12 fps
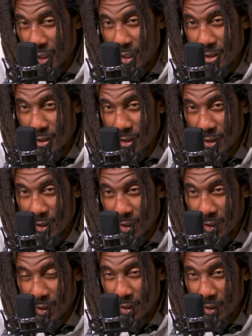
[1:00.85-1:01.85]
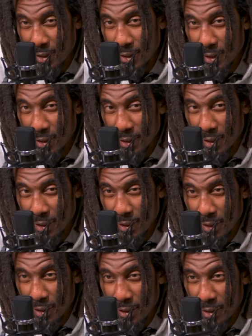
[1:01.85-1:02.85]
got to the league,
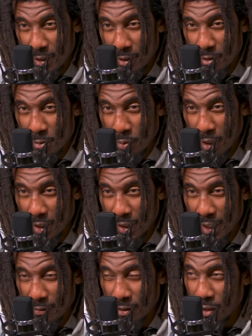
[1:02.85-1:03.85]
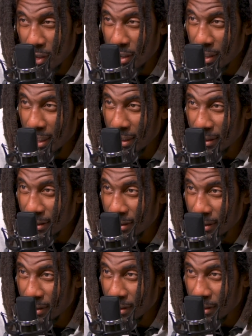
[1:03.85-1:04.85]
it was probably Kevin Garnett.
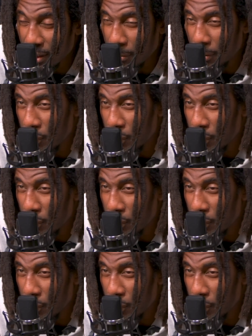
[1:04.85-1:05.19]
I